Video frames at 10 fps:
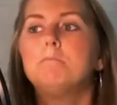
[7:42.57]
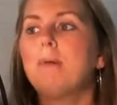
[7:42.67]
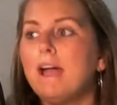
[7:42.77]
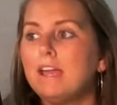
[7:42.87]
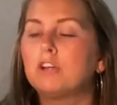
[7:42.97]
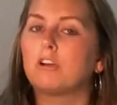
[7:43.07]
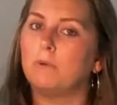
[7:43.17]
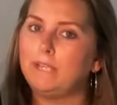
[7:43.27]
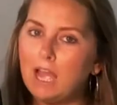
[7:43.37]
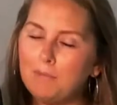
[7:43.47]
But
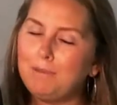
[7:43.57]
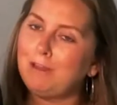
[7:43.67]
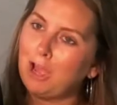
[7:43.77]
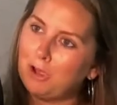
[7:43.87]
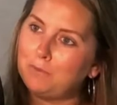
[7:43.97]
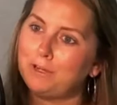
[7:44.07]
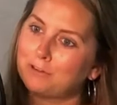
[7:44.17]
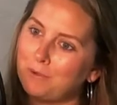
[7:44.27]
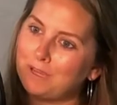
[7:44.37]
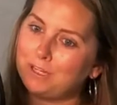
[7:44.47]
growing up, when you're
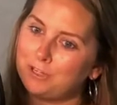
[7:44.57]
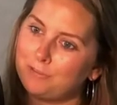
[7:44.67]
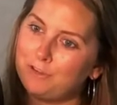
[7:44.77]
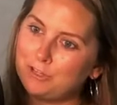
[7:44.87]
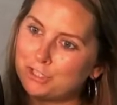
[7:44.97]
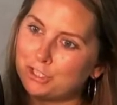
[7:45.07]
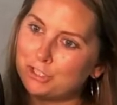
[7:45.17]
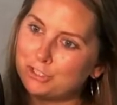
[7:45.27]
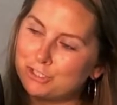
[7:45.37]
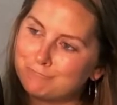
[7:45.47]
going into your
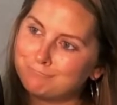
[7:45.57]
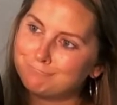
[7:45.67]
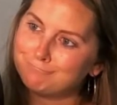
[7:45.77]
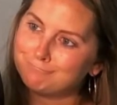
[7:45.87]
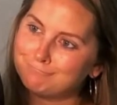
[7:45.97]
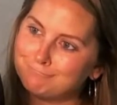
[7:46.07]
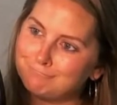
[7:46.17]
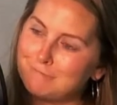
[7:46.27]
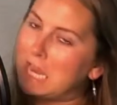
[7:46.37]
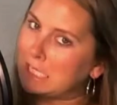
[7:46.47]
features,
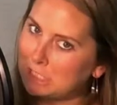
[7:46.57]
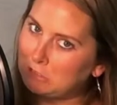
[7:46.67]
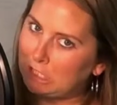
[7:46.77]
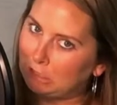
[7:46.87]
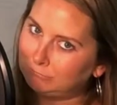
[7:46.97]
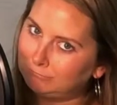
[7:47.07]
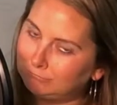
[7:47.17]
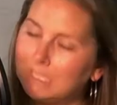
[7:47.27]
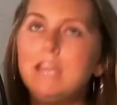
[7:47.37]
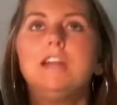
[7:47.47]
not so cute.
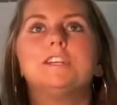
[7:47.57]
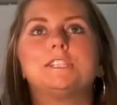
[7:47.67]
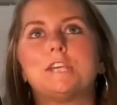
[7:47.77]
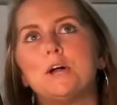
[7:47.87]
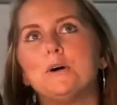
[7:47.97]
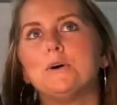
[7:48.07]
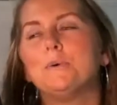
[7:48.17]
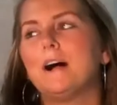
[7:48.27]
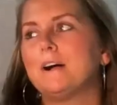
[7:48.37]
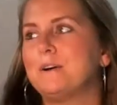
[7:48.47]

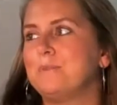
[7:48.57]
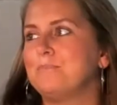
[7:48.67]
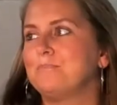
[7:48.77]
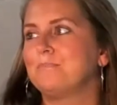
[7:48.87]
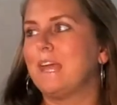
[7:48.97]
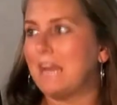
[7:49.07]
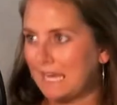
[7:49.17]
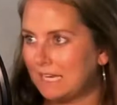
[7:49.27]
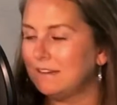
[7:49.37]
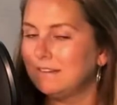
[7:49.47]
So, and
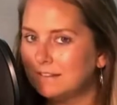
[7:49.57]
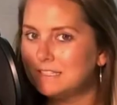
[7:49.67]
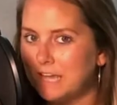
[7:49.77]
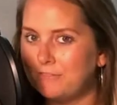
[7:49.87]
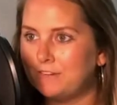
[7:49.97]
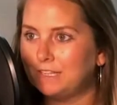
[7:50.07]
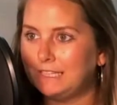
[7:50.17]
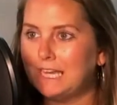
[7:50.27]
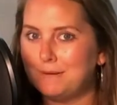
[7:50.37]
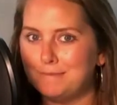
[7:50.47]
I can
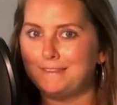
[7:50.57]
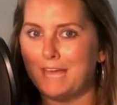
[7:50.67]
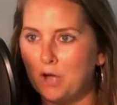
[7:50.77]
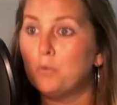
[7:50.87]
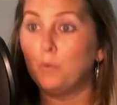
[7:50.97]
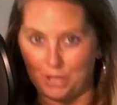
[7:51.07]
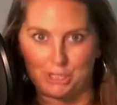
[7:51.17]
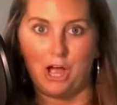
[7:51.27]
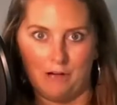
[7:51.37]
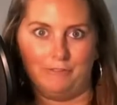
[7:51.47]
definitely admit that
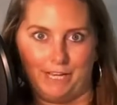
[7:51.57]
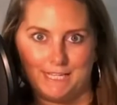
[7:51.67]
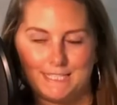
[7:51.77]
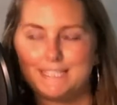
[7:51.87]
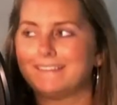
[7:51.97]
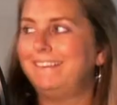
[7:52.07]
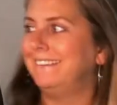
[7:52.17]
with confidence.